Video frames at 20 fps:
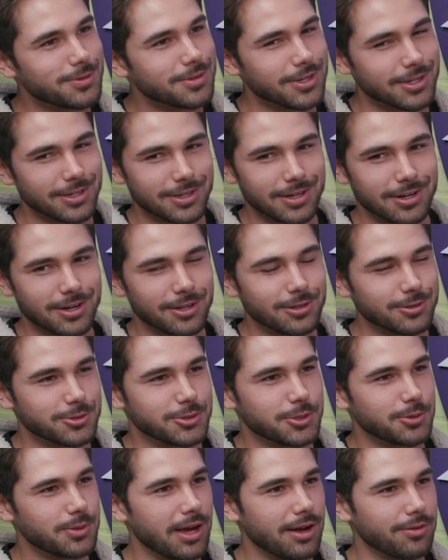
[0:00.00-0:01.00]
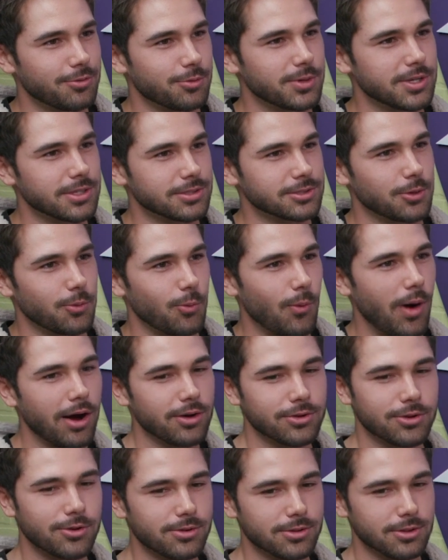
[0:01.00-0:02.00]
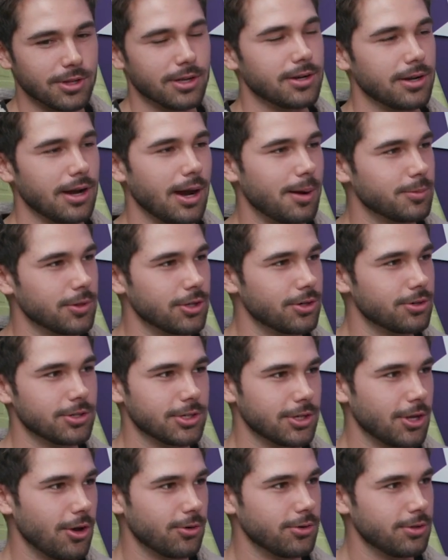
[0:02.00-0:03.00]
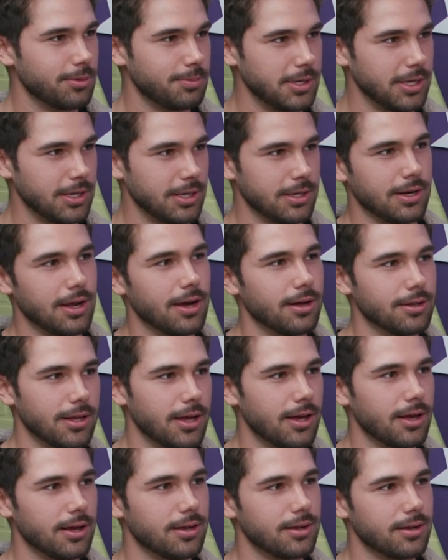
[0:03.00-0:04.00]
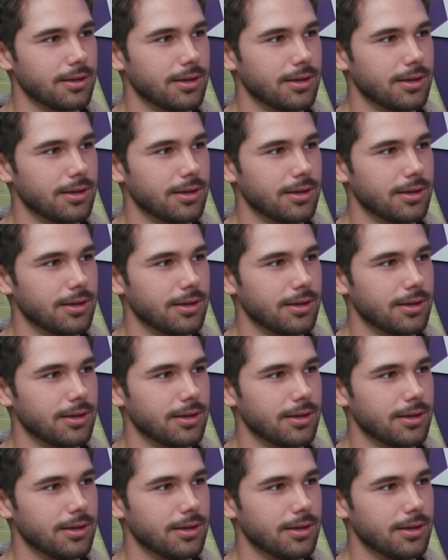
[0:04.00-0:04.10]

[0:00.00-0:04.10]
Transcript: like another two and a half weeks so while you're in london i'm literally going to be in la